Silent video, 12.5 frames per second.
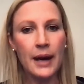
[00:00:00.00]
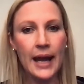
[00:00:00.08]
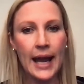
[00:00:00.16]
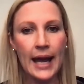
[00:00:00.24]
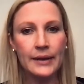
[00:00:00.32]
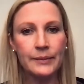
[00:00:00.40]

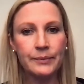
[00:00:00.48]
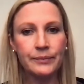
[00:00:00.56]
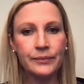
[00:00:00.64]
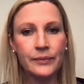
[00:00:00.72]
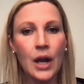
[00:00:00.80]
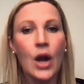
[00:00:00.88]
head.
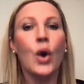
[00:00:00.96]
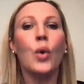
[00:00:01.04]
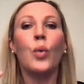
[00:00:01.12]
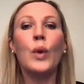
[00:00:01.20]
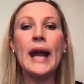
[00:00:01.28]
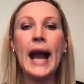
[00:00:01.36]

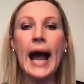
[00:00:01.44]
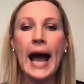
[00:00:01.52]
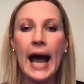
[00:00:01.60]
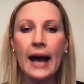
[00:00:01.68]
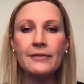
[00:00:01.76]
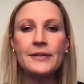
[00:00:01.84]
We
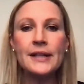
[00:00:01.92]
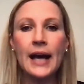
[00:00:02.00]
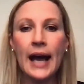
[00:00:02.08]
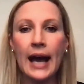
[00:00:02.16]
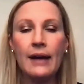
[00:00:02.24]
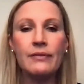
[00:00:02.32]
have to
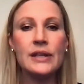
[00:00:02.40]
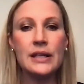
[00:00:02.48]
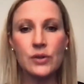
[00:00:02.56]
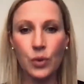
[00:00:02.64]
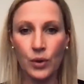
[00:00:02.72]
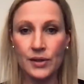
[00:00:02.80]
have
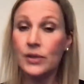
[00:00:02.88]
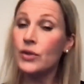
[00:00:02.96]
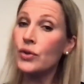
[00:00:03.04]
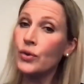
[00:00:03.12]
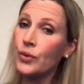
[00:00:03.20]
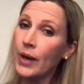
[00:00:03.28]
these horses
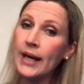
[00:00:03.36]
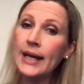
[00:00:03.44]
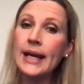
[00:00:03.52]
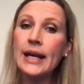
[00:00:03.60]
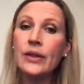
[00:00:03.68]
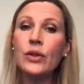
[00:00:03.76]

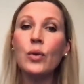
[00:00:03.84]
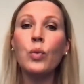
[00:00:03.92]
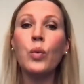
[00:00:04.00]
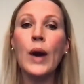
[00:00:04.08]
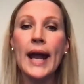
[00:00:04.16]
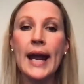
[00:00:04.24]
training in the
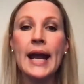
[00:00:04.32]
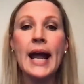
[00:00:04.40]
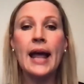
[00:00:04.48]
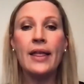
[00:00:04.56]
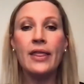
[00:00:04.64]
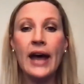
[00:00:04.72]
way
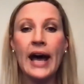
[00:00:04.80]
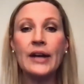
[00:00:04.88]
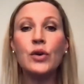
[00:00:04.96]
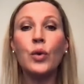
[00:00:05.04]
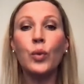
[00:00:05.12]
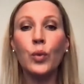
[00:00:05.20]

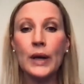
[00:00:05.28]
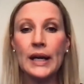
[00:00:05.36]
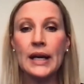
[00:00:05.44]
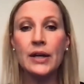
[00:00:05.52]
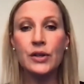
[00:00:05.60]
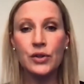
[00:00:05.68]
that
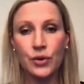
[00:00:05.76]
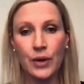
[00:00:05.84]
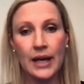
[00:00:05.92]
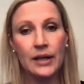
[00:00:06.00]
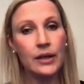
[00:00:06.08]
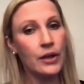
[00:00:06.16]
we
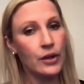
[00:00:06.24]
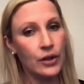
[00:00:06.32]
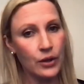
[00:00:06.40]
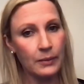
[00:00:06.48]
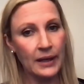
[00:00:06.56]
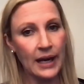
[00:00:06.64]
train
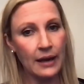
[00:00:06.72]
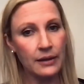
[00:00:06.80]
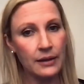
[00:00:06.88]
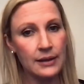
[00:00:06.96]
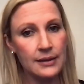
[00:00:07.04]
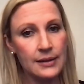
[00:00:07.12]
human
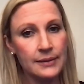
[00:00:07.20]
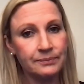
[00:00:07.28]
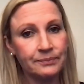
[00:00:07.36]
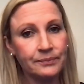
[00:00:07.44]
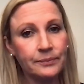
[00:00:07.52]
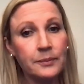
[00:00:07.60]
athletes.
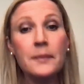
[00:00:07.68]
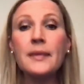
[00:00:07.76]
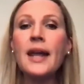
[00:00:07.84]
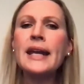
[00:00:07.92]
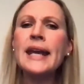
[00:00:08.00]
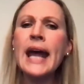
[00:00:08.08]

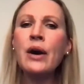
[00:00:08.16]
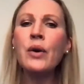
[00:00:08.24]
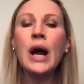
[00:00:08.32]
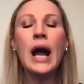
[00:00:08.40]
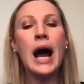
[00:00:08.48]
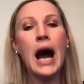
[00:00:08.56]
Now,
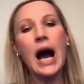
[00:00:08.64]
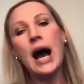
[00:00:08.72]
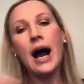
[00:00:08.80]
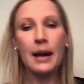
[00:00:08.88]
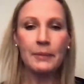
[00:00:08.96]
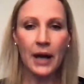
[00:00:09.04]

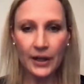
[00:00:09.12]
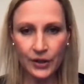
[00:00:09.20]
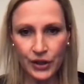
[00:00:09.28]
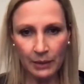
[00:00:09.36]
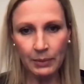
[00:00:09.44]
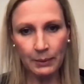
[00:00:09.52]
I'm a hunter
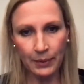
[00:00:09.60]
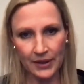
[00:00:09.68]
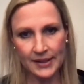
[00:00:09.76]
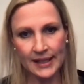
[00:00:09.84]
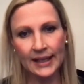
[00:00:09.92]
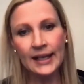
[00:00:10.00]
jumper
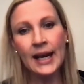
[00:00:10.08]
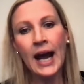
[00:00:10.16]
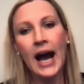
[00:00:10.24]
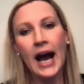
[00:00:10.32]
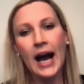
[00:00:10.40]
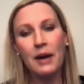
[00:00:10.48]
person.
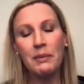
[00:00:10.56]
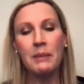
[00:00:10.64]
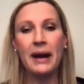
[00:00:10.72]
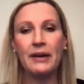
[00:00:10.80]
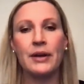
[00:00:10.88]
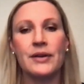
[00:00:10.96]
My
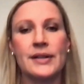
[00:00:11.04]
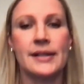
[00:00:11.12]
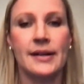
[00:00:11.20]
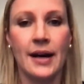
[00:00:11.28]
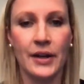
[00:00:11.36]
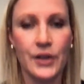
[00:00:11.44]
background is
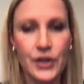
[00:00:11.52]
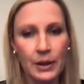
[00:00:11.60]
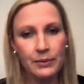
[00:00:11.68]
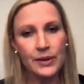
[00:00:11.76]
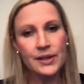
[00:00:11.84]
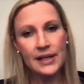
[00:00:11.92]
in hunter
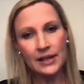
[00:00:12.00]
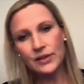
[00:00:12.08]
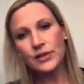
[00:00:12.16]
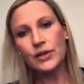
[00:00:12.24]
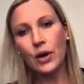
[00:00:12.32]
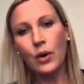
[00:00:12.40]
jumpers. And
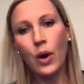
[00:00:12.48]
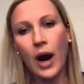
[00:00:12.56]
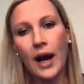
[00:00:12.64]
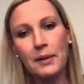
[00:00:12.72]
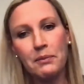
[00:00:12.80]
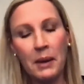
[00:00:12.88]
so
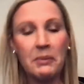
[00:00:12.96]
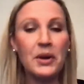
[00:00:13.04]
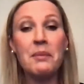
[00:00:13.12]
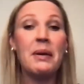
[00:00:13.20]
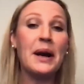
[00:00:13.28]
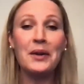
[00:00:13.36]
I'm going
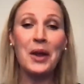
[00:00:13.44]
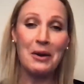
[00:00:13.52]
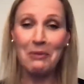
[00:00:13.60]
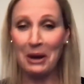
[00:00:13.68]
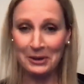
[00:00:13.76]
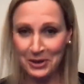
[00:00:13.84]
to pick a lot
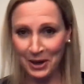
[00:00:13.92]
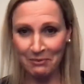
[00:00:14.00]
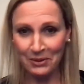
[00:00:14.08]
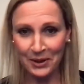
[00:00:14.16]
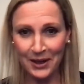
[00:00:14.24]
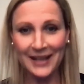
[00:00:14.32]
of hunter
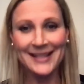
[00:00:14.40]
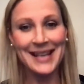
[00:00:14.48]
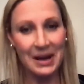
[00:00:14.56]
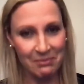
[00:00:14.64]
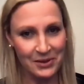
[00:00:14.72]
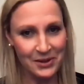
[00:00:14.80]
jumper
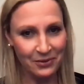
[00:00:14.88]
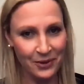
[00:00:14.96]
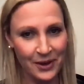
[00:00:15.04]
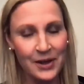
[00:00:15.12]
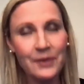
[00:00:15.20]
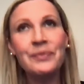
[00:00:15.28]
examples
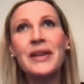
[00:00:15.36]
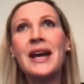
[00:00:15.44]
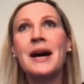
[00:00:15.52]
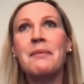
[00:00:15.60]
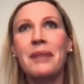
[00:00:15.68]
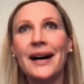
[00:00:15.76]
for you,
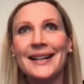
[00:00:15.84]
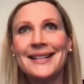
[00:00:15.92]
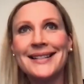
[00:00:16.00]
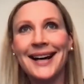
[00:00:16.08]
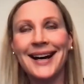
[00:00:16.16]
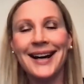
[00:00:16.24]
but
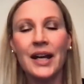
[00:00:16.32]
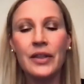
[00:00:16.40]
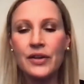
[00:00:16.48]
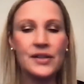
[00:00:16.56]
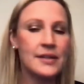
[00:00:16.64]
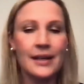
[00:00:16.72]

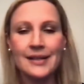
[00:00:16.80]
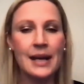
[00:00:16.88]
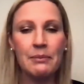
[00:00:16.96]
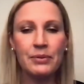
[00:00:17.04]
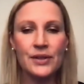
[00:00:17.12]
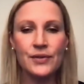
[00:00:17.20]
there's
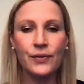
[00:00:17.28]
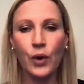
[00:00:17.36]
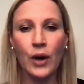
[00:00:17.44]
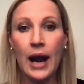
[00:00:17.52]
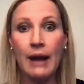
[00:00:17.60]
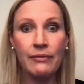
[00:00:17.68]
examples
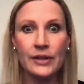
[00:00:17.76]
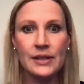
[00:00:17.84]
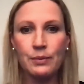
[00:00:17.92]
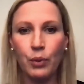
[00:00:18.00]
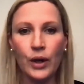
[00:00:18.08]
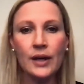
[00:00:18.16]
for every
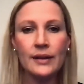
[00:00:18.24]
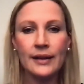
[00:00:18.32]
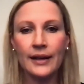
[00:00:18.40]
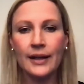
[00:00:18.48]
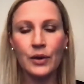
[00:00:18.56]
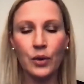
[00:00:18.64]
sport
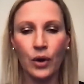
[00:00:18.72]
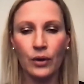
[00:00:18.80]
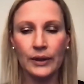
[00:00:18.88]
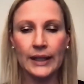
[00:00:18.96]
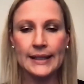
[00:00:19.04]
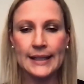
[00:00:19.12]
that can
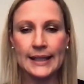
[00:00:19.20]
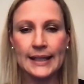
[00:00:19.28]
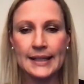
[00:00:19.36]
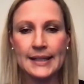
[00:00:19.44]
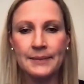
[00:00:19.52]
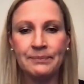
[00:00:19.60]
correlate to
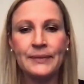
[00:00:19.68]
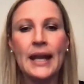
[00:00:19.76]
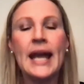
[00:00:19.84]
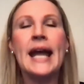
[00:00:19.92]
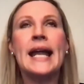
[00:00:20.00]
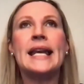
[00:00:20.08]
this.
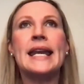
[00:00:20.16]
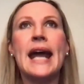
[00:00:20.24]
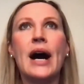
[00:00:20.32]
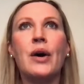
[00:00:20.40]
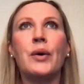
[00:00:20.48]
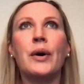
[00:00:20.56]

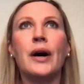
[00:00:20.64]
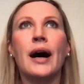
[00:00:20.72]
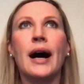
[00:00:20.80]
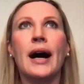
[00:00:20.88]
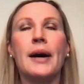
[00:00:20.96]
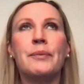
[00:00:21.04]
Now,
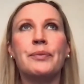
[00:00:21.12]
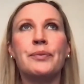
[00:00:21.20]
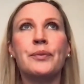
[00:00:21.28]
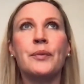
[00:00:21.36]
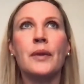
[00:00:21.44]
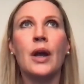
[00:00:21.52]

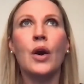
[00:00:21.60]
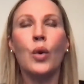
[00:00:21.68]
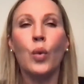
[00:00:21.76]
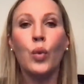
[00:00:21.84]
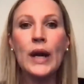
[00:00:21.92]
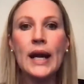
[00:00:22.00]

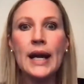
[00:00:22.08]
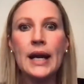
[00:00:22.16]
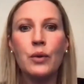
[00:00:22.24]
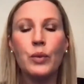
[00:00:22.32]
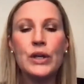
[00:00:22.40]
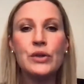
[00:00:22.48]
we
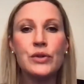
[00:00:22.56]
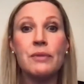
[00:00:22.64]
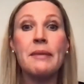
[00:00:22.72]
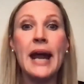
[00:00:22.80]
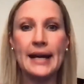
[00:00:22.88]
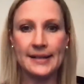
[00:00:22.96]
do
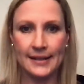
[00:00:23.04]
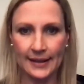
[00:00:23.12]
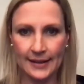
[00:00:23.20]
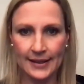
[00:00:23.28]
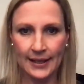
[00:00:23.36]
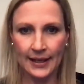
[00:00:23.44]

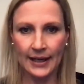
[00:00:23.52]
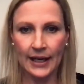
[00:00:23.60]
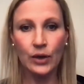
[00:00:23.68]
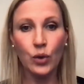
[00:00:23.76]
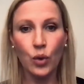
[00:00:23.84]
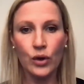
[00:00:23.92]
gymnastics
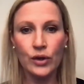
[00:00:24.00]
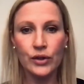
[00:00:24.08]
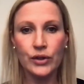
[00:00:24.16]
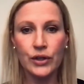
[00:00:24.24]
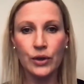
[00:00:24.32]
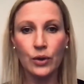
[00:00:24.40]
in order
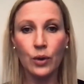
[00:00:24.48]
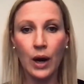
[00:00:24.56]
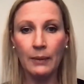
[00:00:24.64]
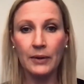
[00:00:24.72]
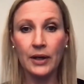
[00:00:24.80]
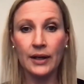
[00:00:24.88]
to,
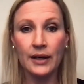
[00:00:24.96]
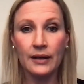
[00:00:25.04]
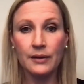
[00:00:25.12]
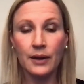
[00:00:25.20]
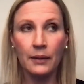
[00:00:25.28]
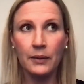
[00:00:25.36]
I'm gonna
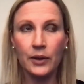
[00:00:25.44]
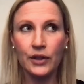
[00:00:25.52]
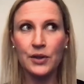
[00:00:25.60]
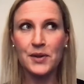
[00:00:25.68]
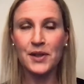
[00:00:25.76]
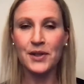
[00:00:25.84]

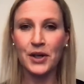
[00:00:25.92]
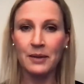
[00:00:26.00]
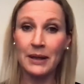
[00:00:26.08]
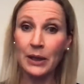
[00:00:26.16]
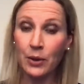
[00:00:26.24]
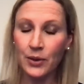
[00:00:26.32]
use the
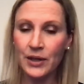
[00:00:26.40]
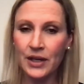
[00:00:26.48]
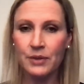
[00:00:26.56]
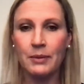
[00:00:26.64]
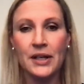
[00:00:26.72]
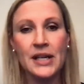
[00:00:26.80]
term in
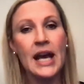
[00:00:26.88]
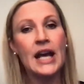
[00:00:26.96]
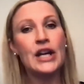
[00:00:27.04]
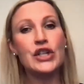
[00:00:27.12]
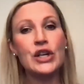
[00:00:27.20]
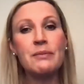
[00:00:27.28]
quotation marks,
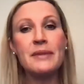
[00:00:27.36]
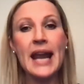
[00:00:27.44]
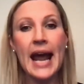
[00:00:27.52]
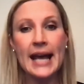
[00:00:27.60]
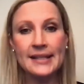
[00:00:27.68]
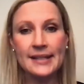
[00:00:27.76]

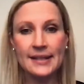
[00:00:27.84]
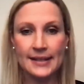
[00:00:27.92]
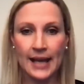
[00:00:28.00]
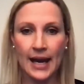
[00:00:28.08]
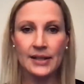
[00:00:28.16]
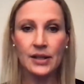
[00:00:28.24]

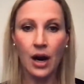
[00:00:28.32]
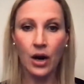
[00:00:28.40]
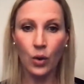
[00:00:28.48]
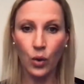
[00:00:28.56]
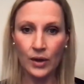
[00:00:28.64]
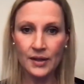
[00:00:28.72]
gymnasticize our
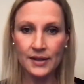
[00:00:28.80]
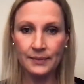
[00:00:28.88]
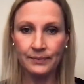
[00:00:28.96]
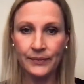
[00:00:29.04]
horse,